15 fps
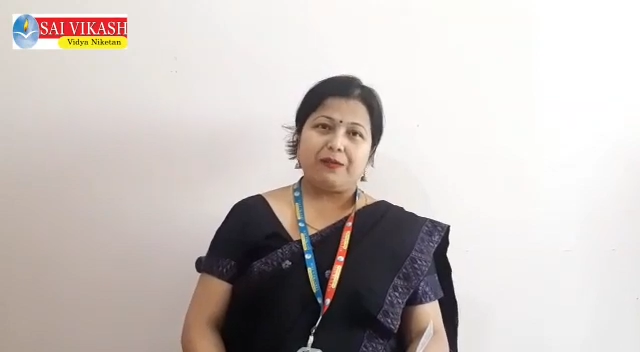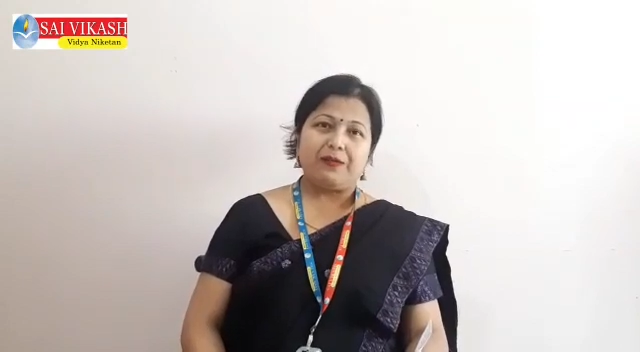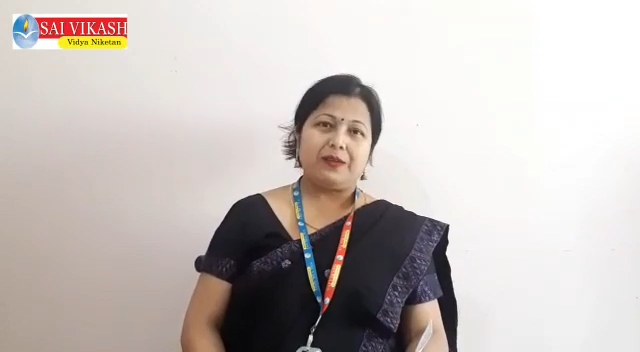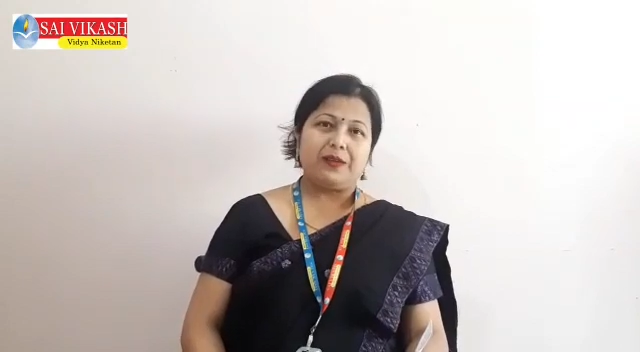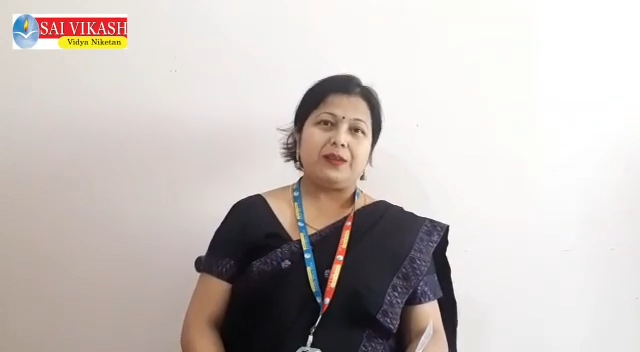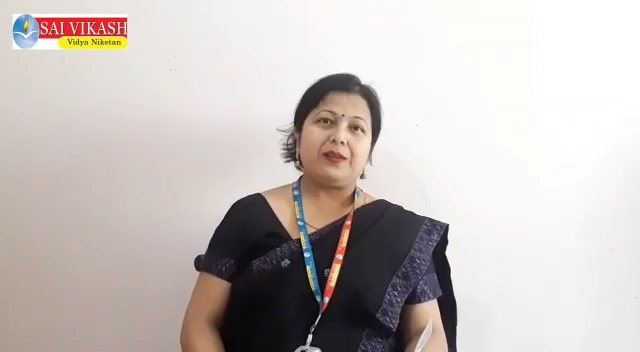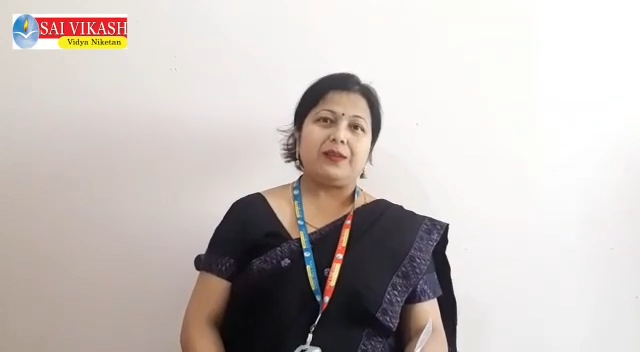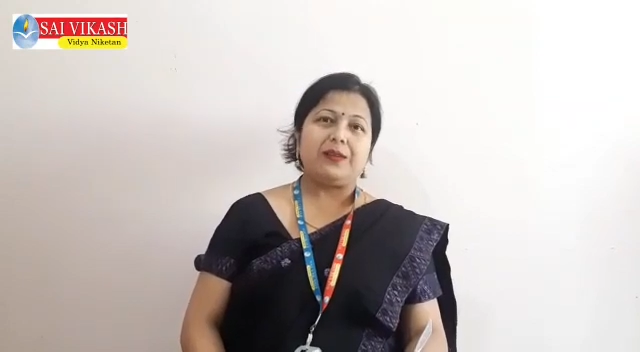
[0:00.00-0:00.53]

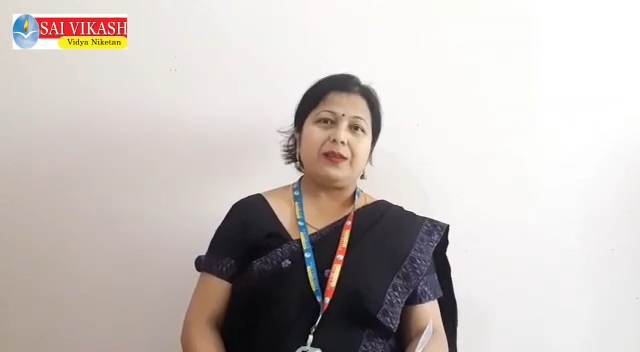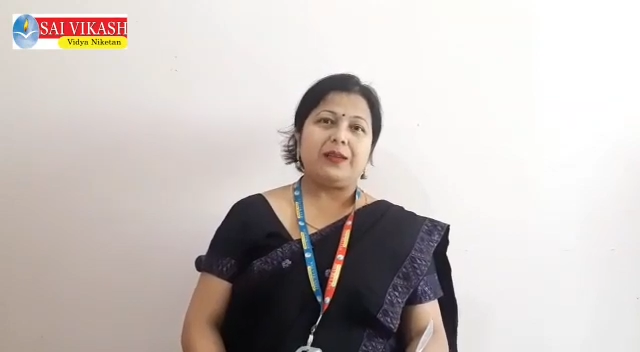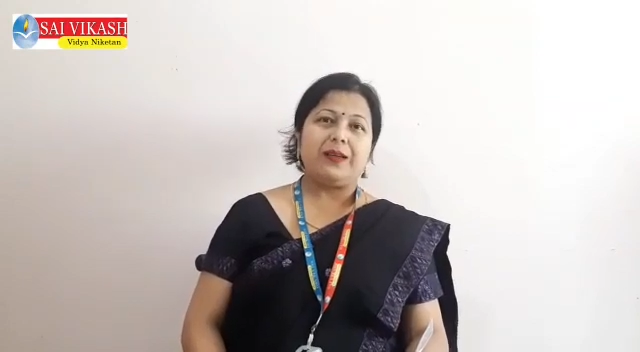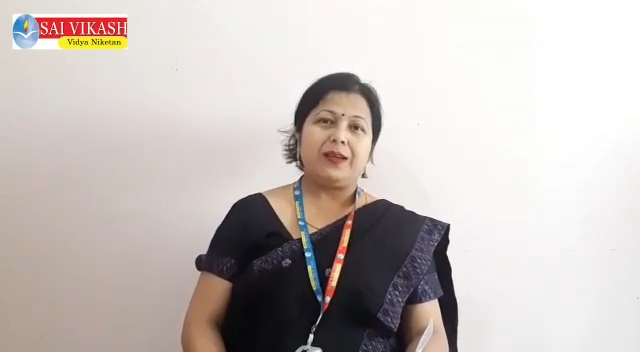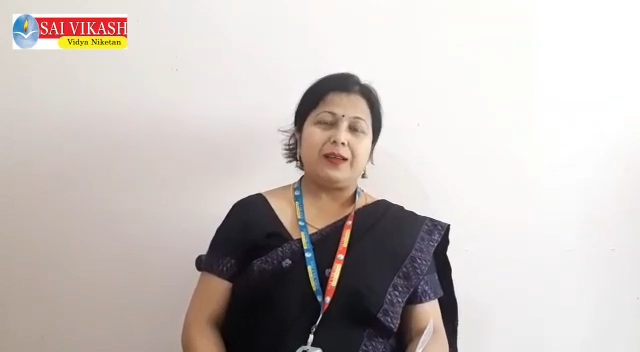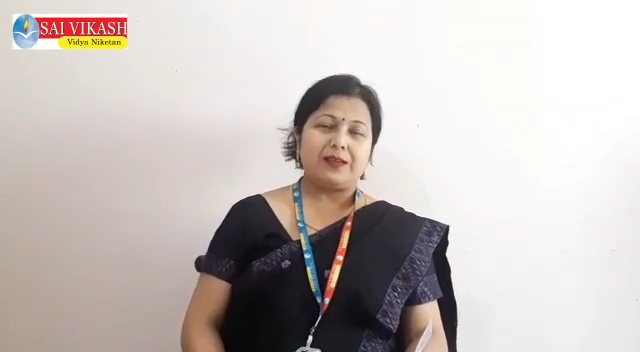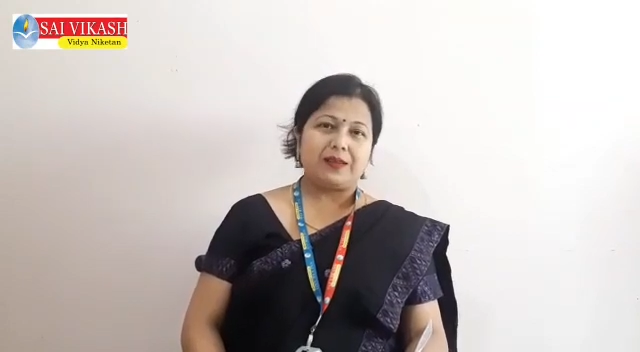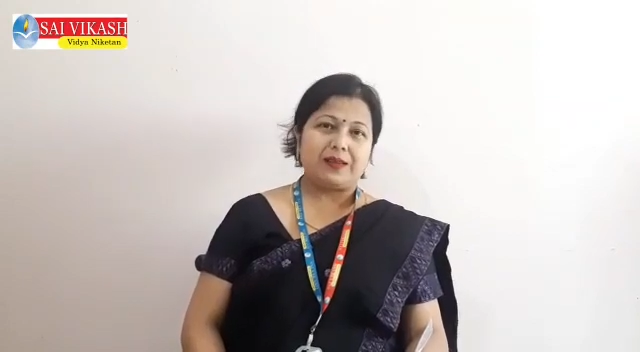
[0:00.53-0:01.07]
the
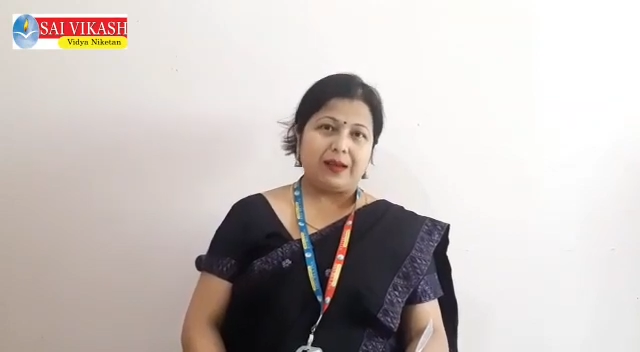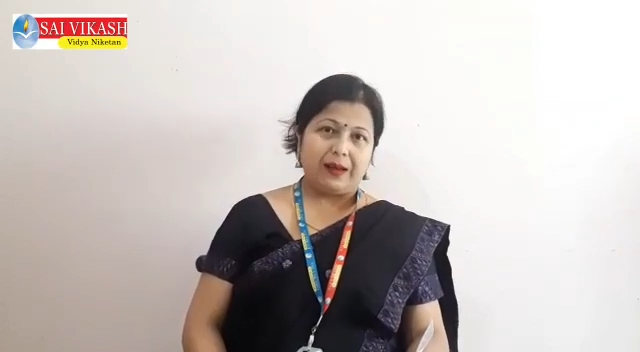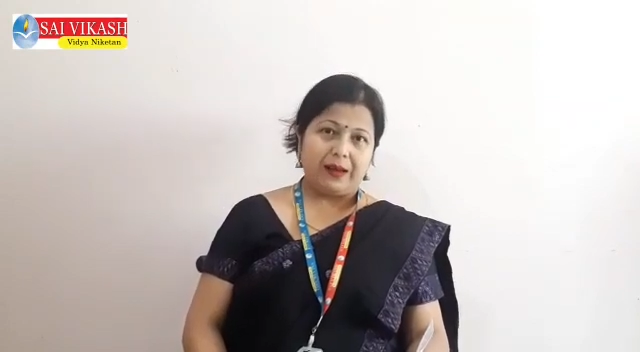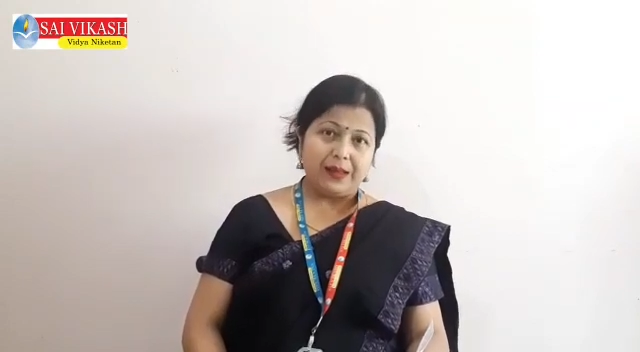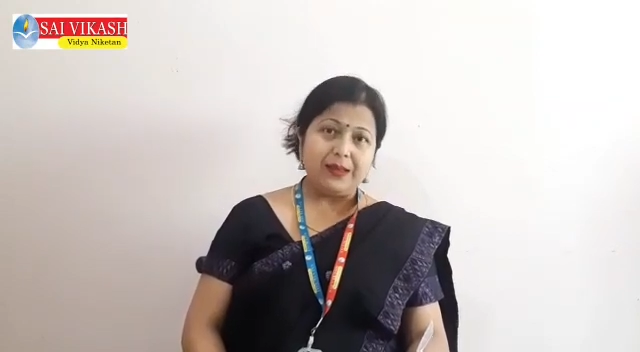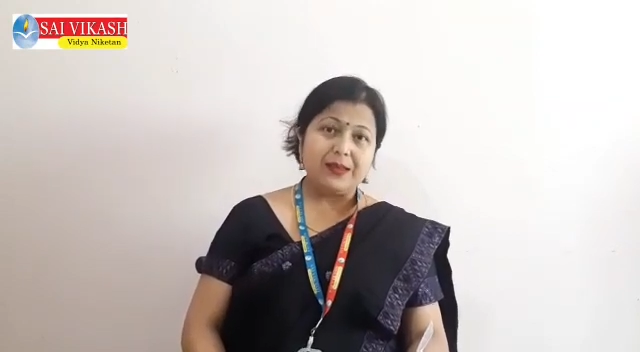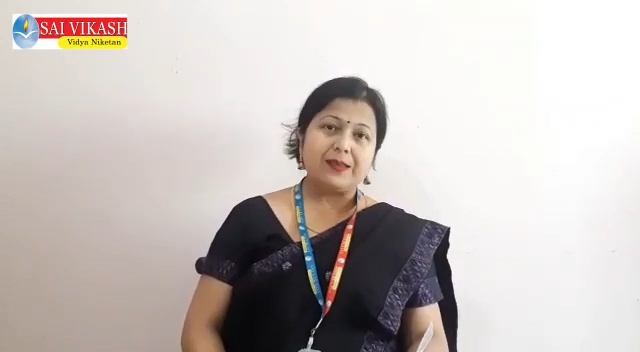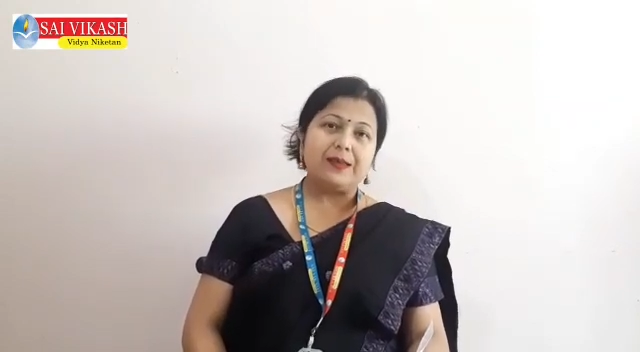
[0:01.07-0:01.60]
English
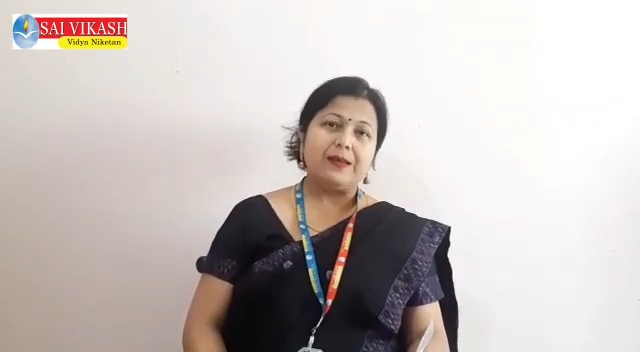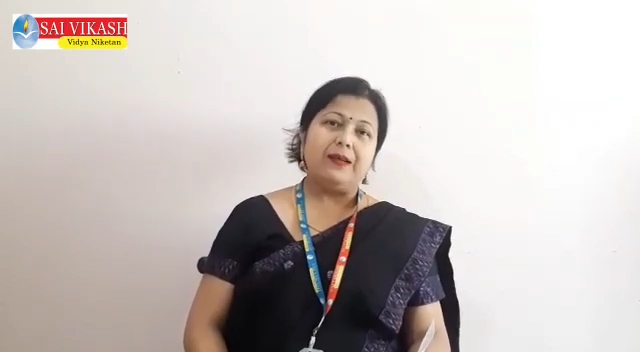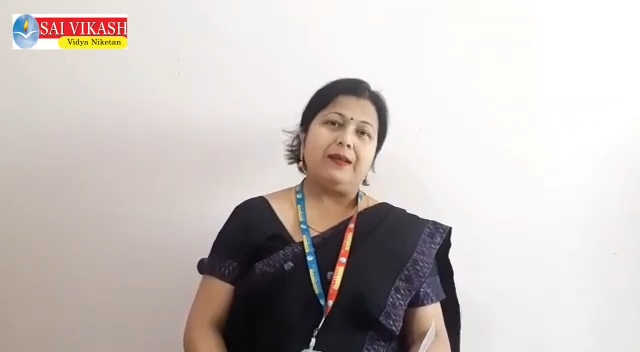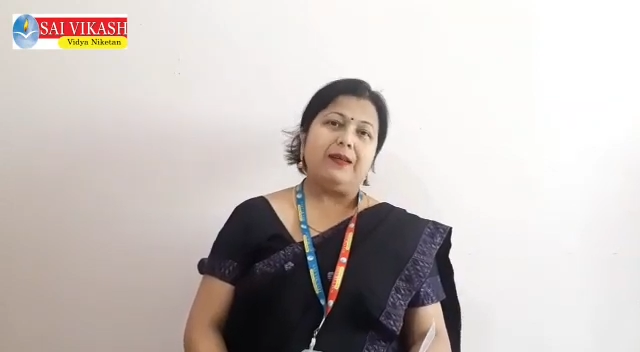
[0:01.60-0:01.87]
class,